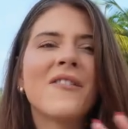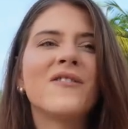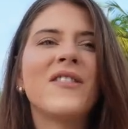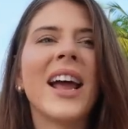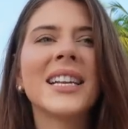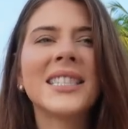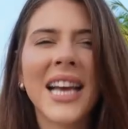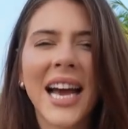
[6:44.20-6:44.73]

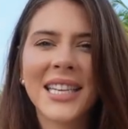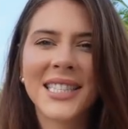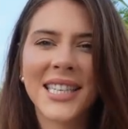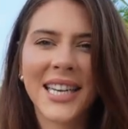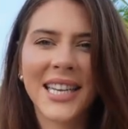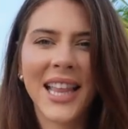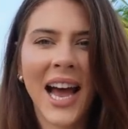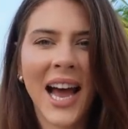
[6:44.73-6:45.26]

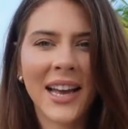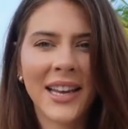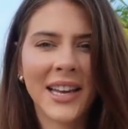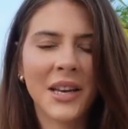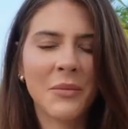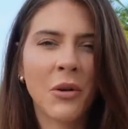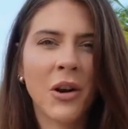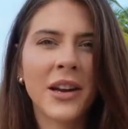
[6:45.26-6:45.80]
fantastic in the high
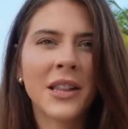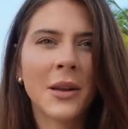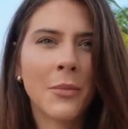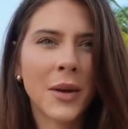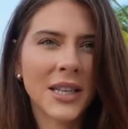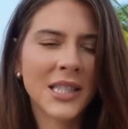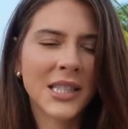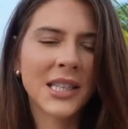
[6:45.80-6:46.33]
heat, probably the
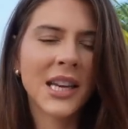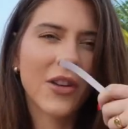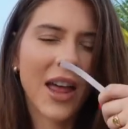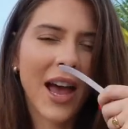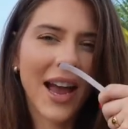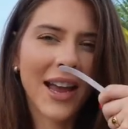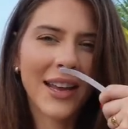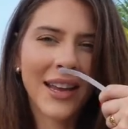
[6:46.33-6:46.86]
best for the
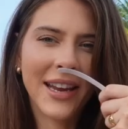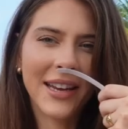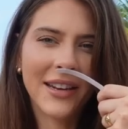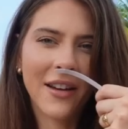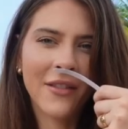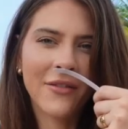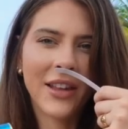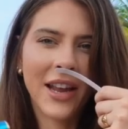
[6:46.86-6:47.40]
high heat
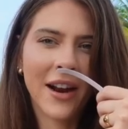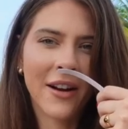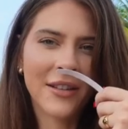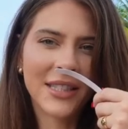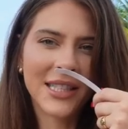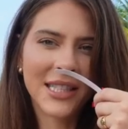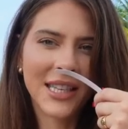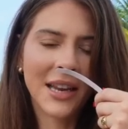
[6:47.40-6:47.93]
of the
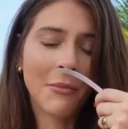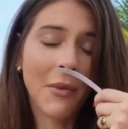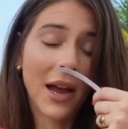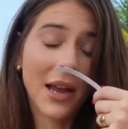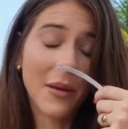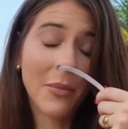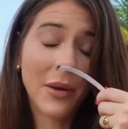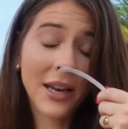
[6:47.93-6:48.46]
Eros in my
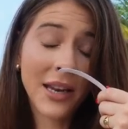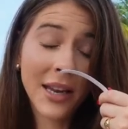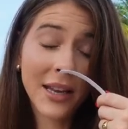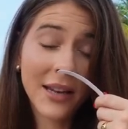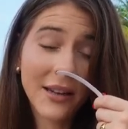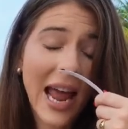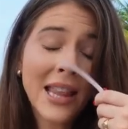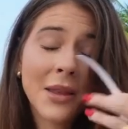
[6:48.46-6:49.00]

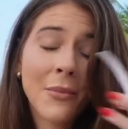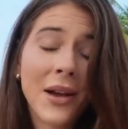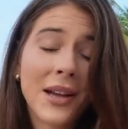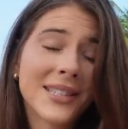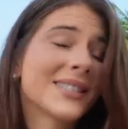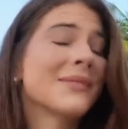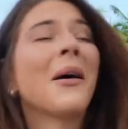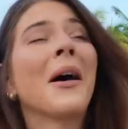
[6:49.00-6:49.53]
opinion, and the
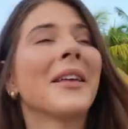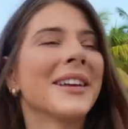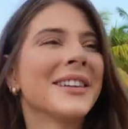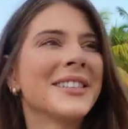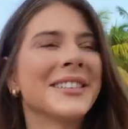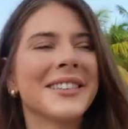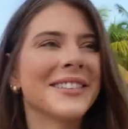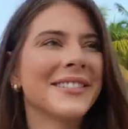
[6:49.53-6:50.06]
best smelling
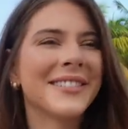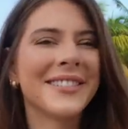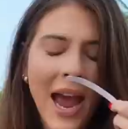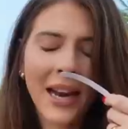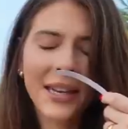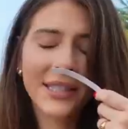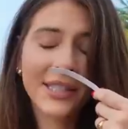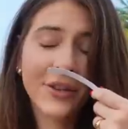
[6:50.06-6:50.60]
too.
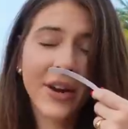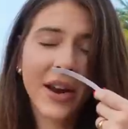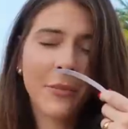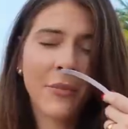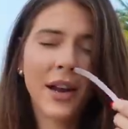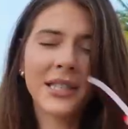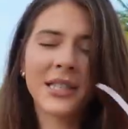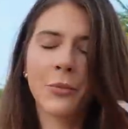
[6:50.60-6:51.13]
And it's a great
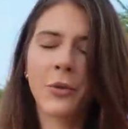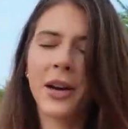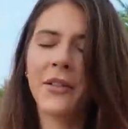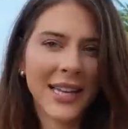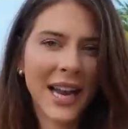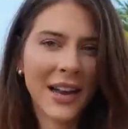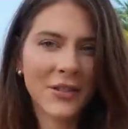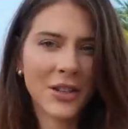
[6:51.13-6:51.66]
price point.
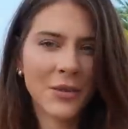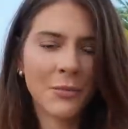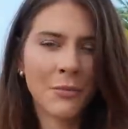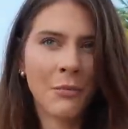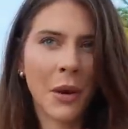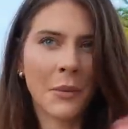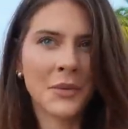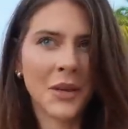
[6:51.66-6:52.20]
They haven't
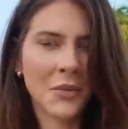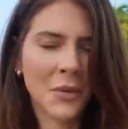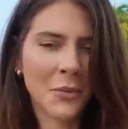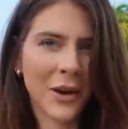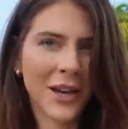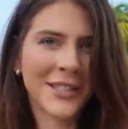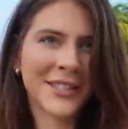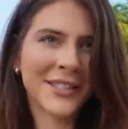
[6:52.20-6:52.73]
bumped up their
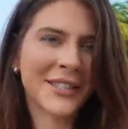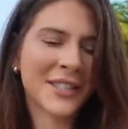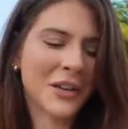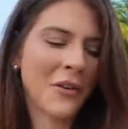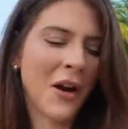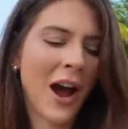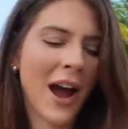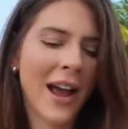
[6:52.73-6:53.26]
prices
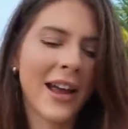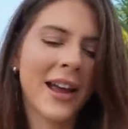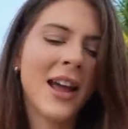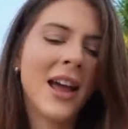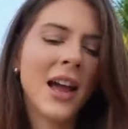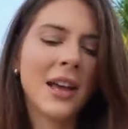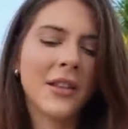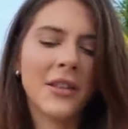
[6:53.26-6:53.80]
too high.
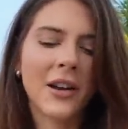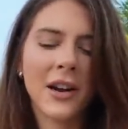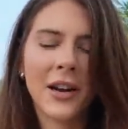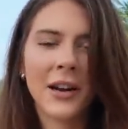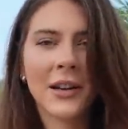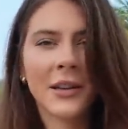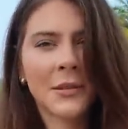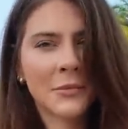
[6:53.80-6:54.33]

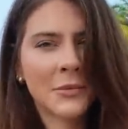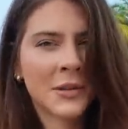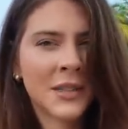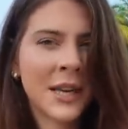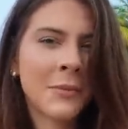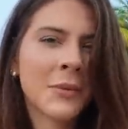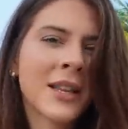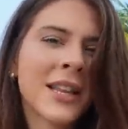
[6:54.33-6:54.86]
They're
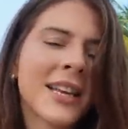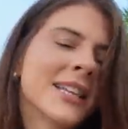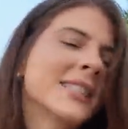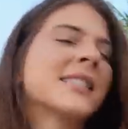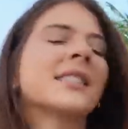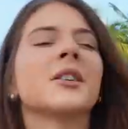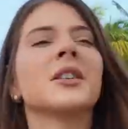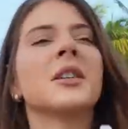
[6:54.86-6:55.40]
typically
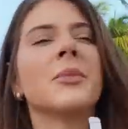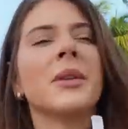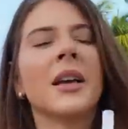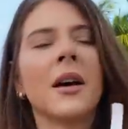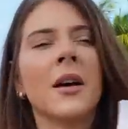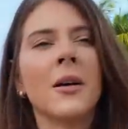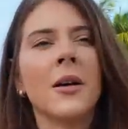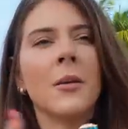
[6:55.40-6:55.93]
considered to be
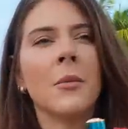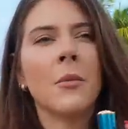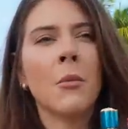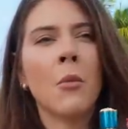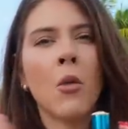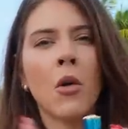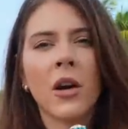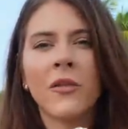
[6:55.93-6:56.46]
a
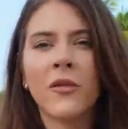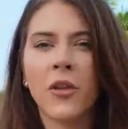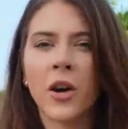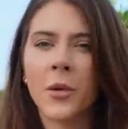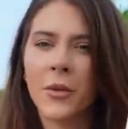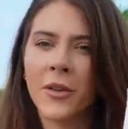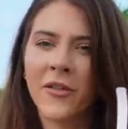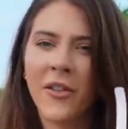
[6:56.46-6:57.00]
more
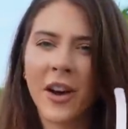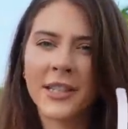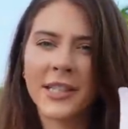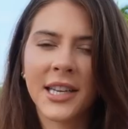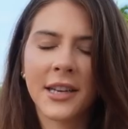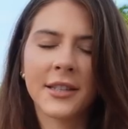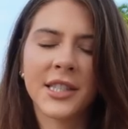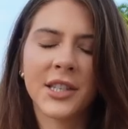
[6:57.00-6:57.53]
affordable fragrance
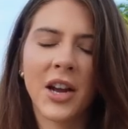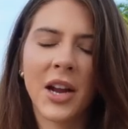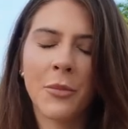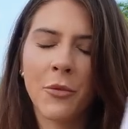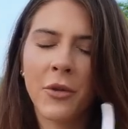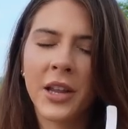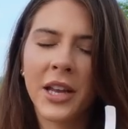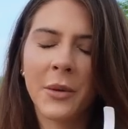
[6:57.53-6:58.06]
house. So I
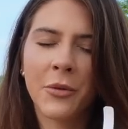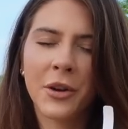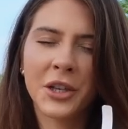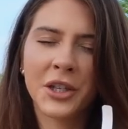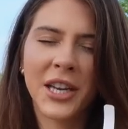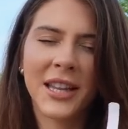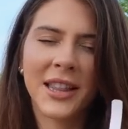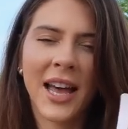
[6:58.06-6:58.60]
really
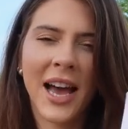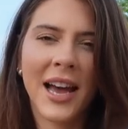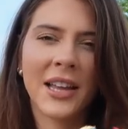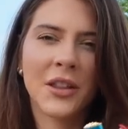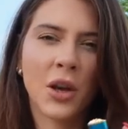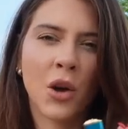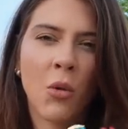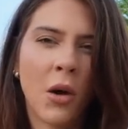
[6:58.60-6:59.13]
appreciate that.
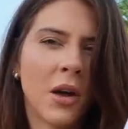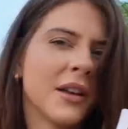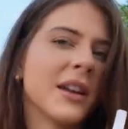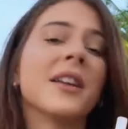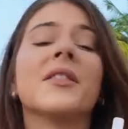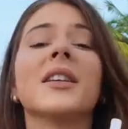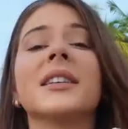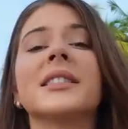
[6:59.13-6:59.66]
And the
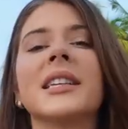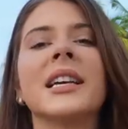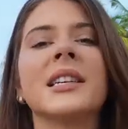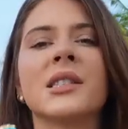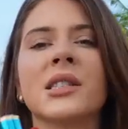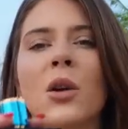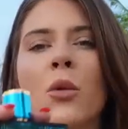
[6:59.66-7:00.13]
quality of this is